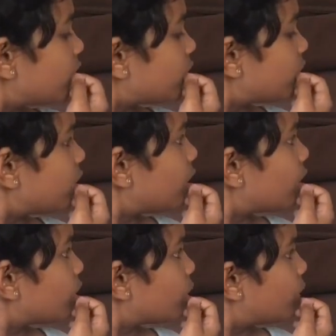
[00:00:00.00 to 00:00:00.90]

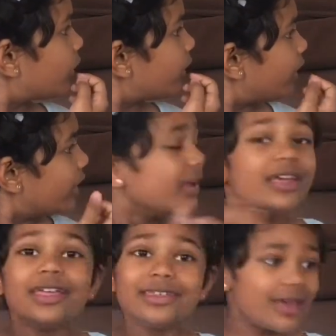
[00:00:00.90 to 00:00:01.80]
another one?
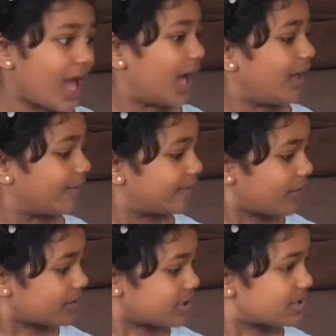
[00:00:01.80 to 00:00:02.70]
Yeah,
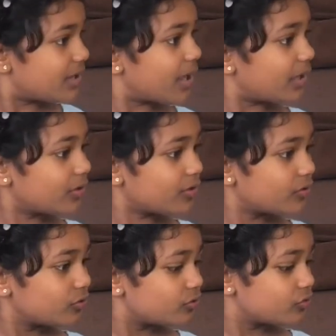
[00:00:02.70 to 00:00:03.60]
this is like
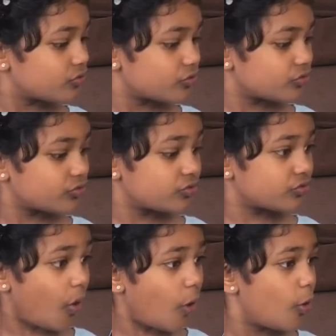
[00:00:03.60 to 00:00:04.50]

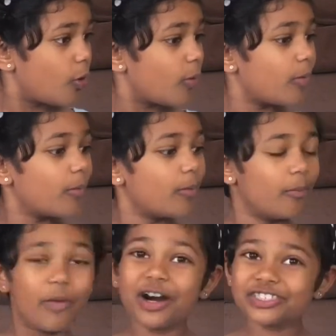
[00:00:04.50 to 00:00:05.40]
so
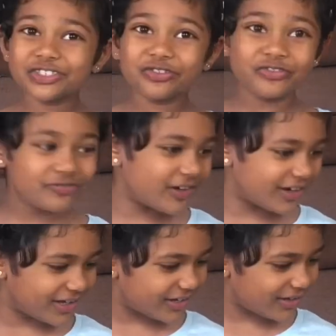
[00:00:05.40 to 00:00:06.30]
much
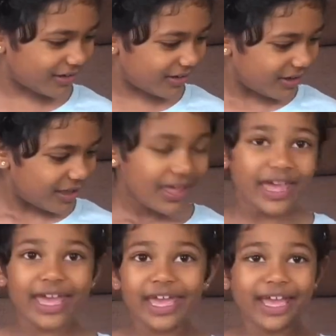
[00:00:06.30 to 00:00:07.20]
fun.
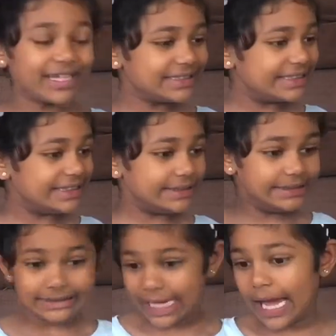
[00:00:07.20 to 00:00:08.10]
And
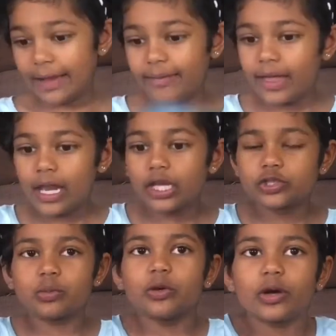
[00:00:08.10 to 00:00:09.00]

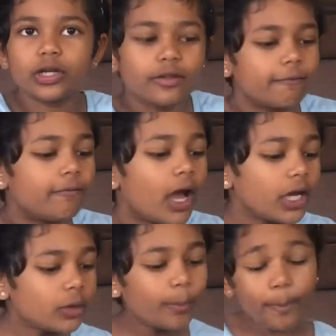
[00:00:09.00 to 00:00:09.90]
let's move on to the
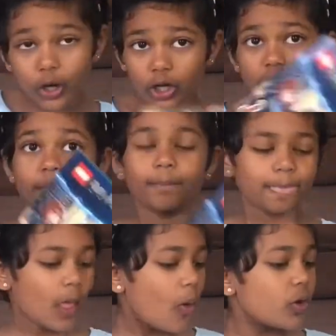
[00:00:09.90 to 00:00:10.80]
final book,
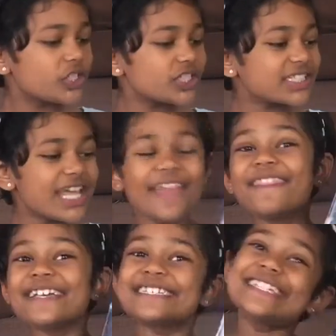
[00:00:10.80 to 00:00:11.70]
which is
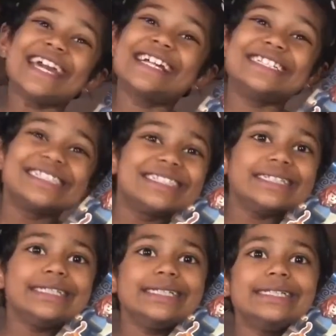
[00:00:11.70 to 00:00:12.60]
the sticker
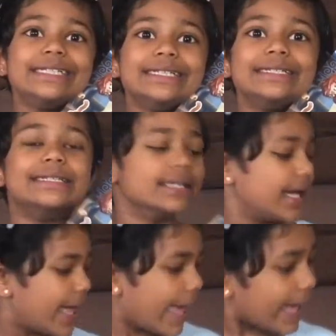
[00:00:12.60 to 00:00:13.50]
scene.
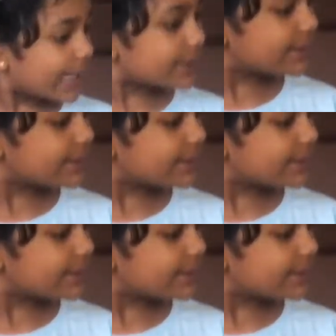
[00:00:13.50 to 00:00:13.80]
And